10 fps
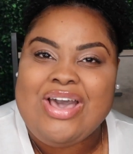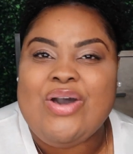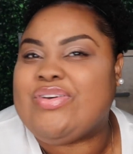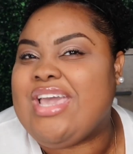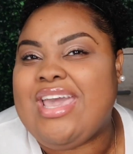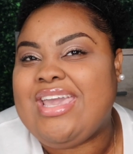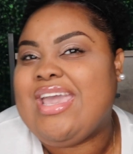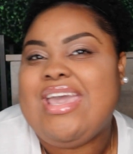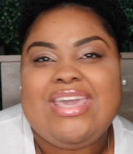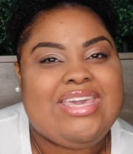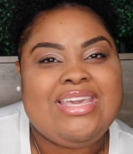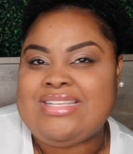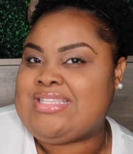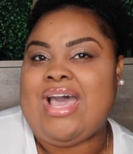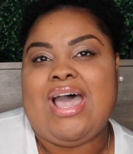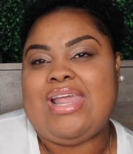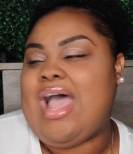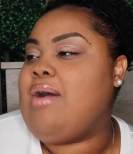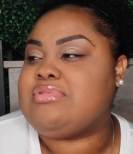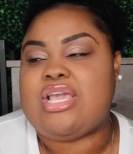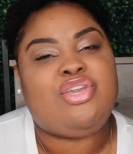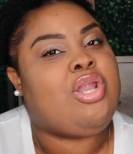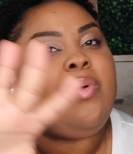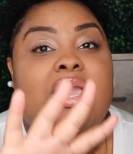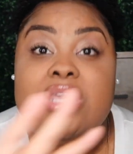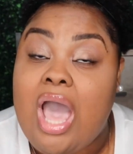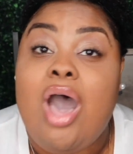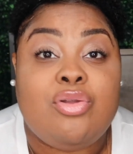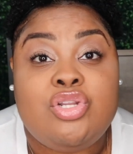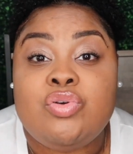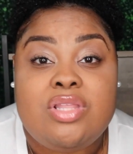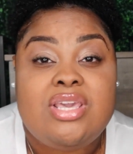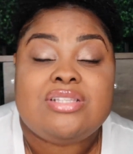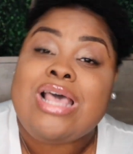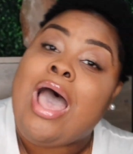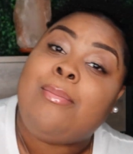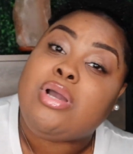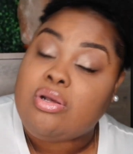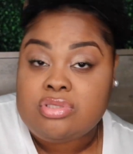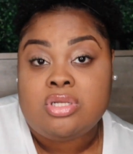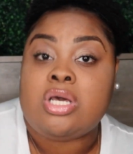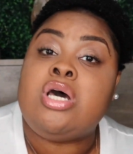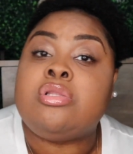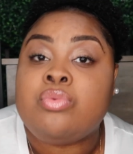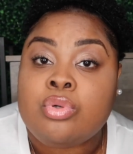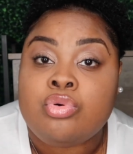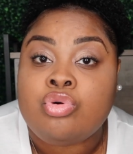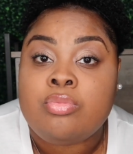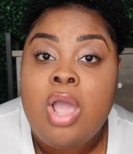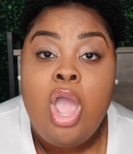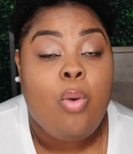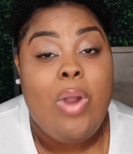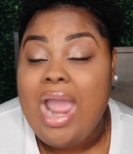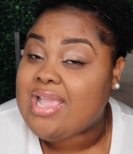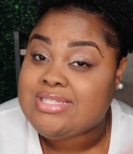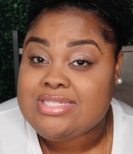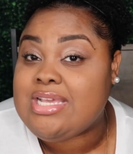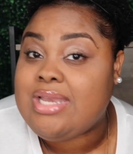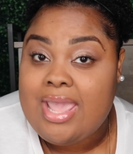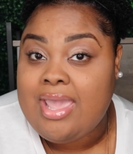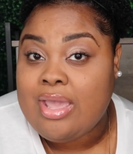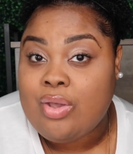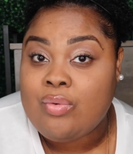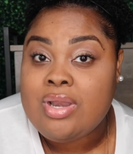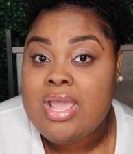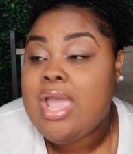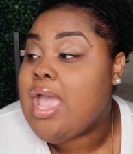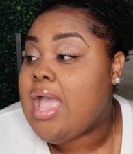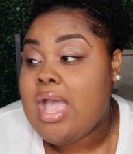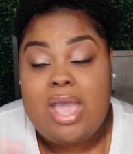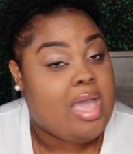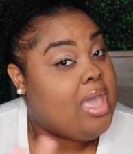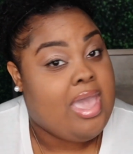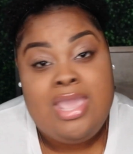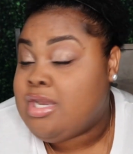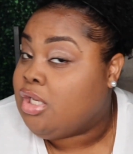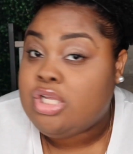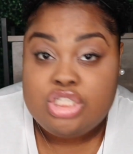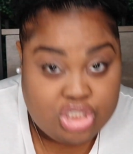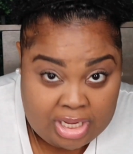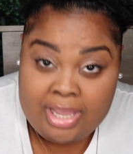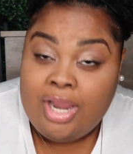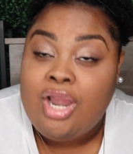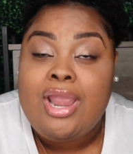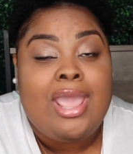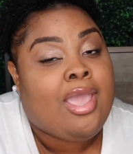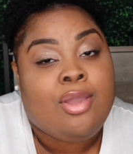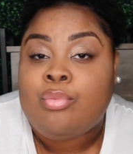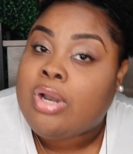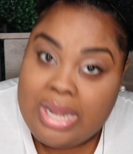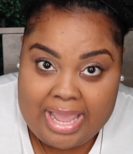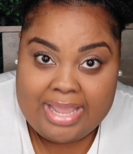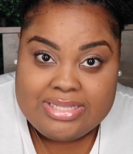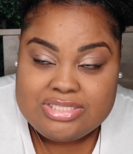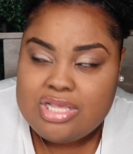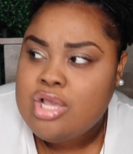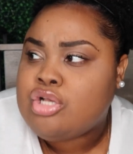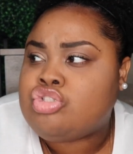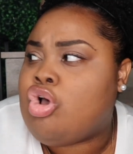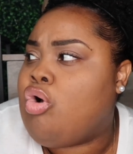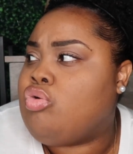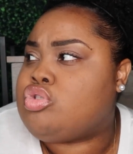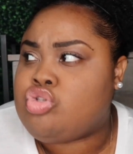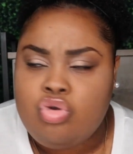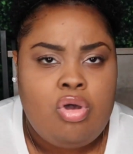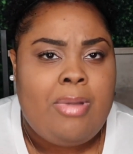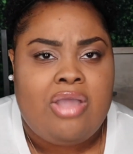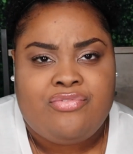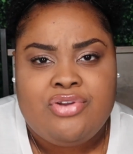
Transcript: Okay? It's hot. I was like, you know what? Y'all do this. I'm going to go to the other room where I can sit down in the little chair and relax. So two of my